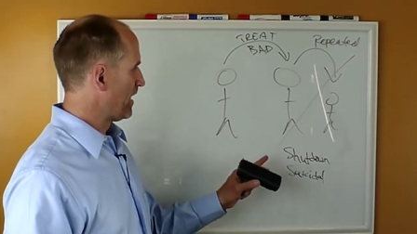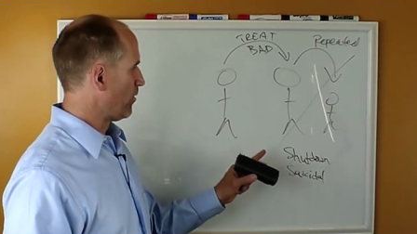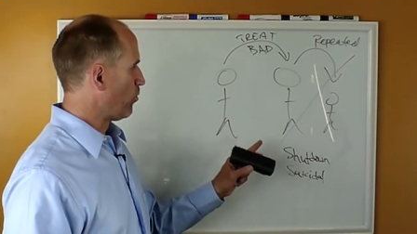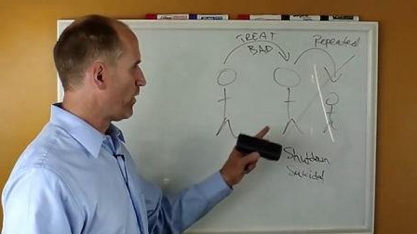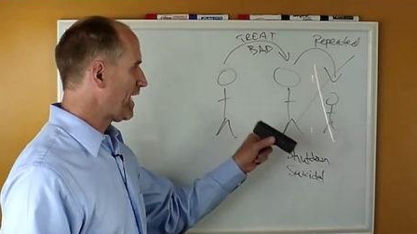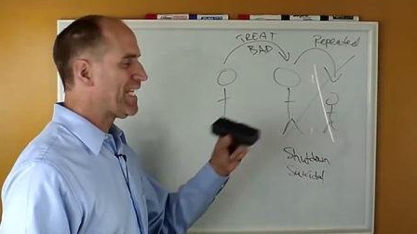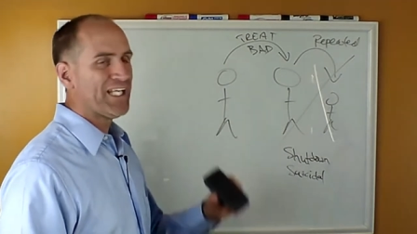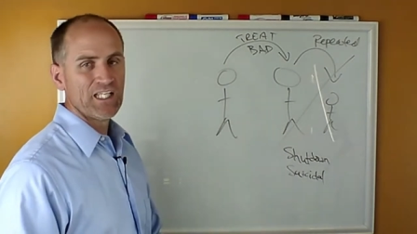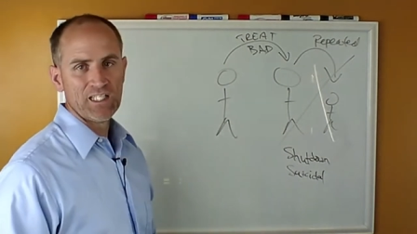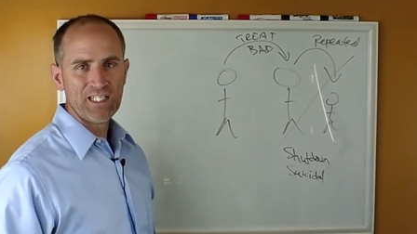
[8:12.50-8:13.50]

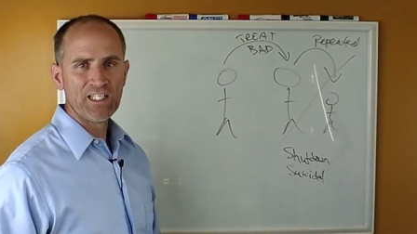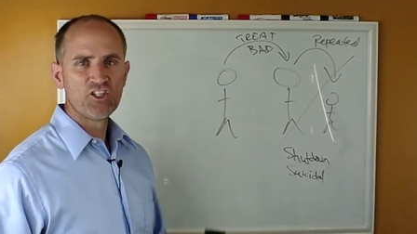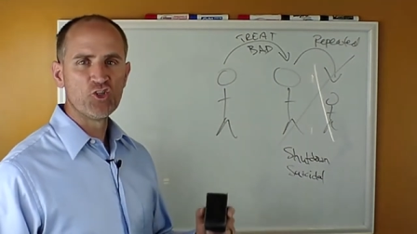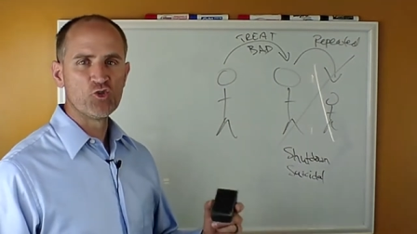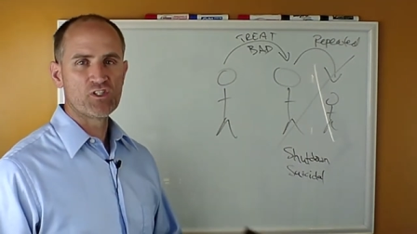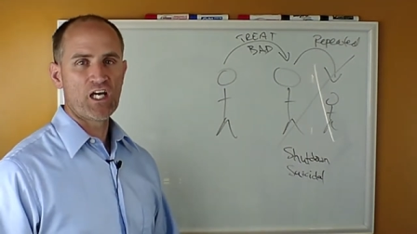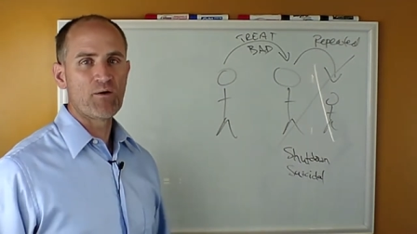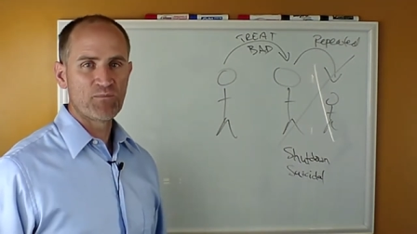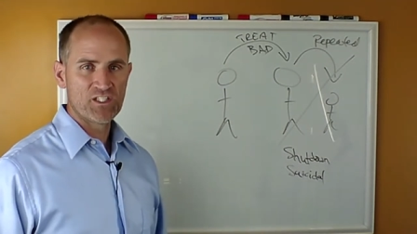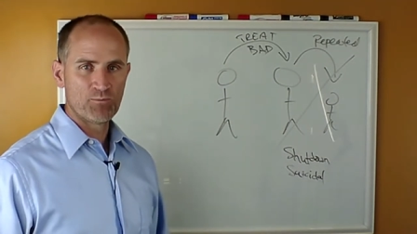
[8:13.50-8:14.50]
we need to
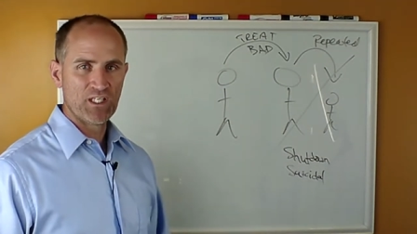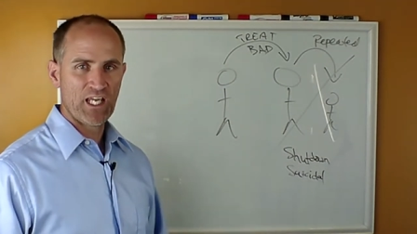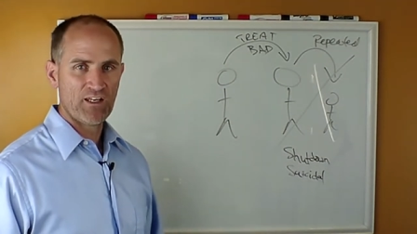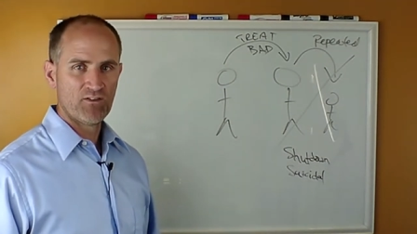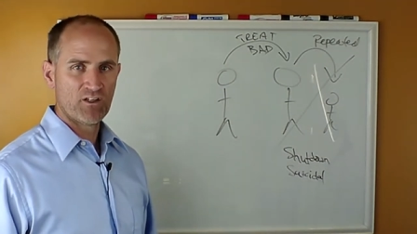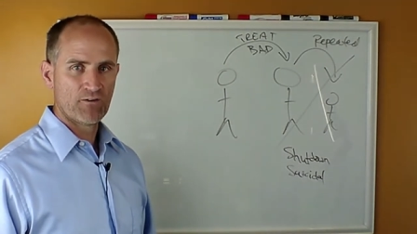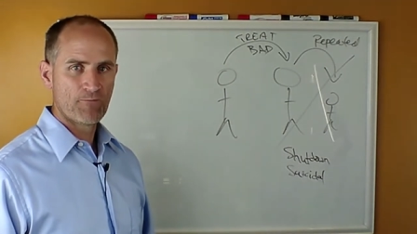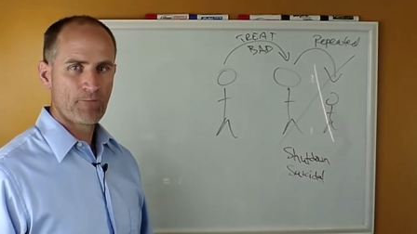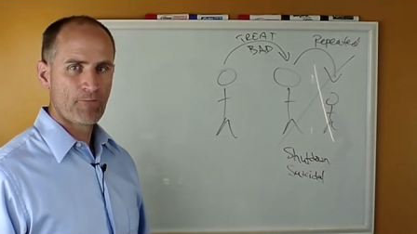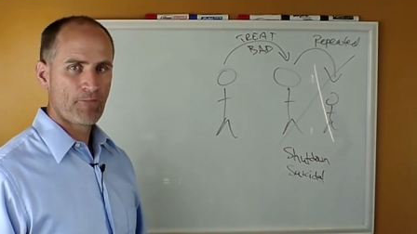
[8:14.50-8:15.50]
stop this behavior.
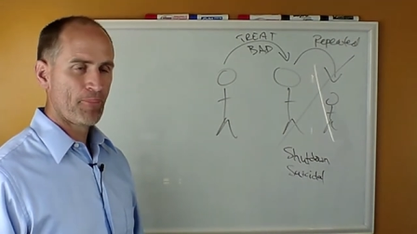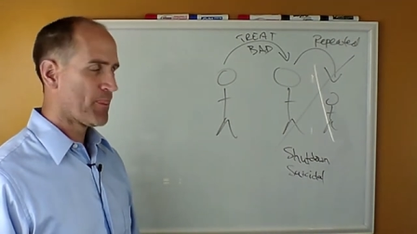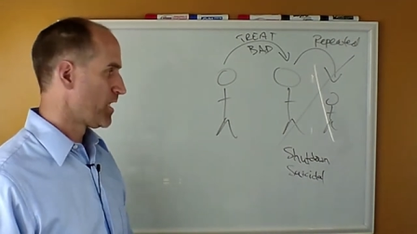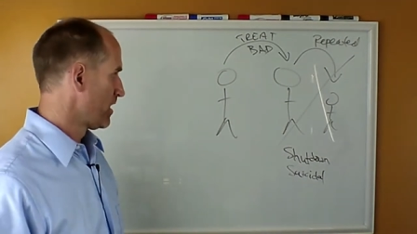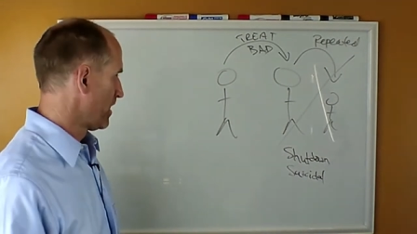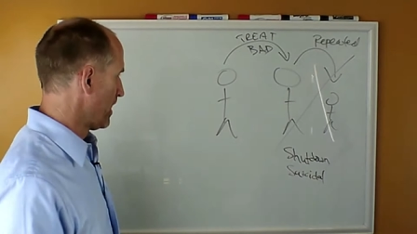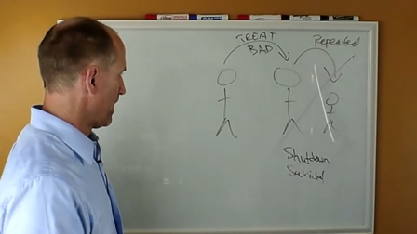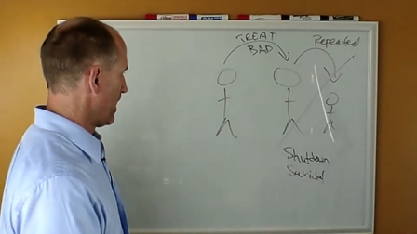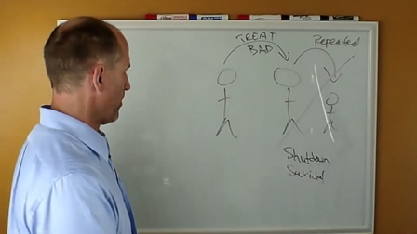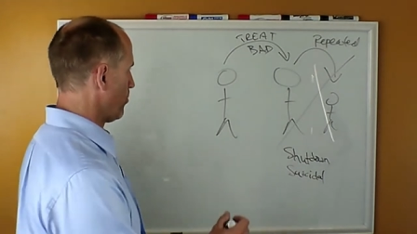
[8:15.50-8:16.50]

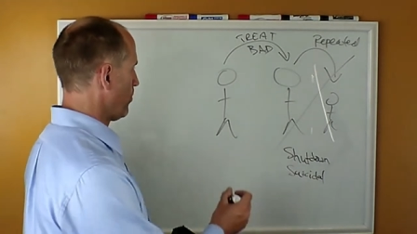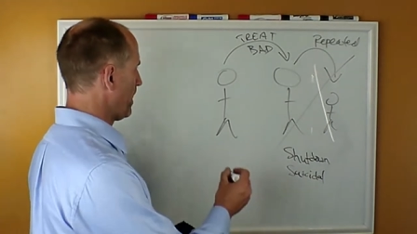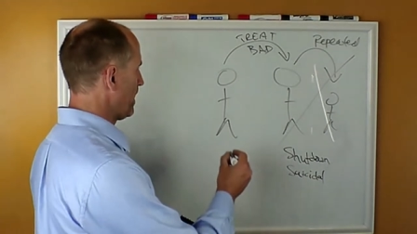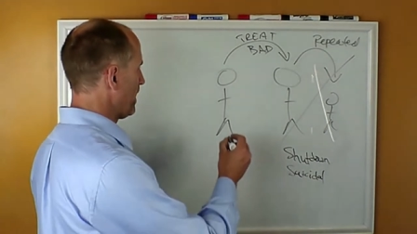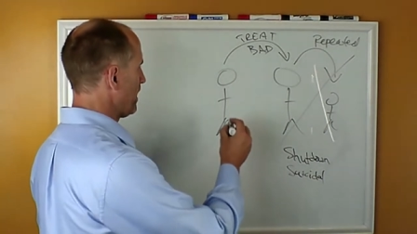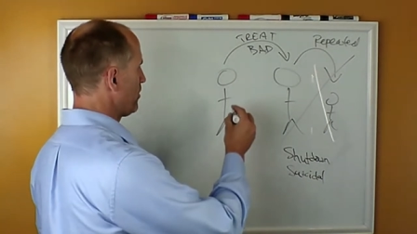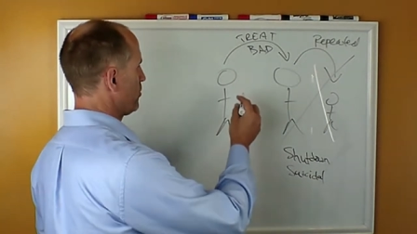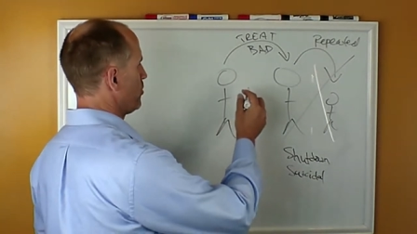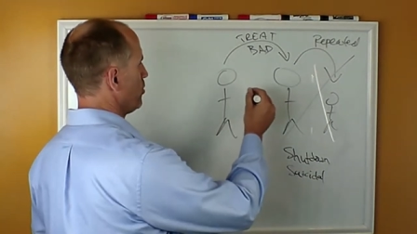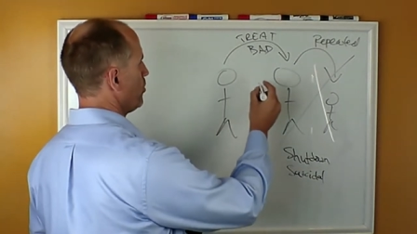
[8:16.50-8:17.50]
We need
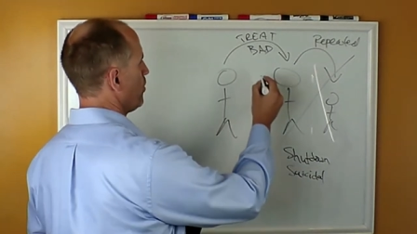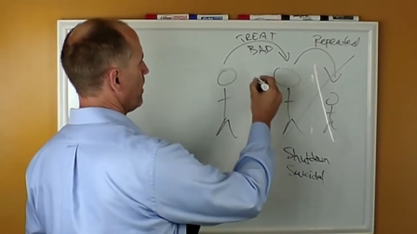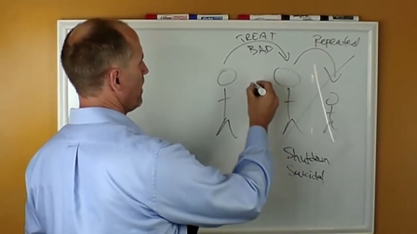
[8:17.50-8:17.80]
to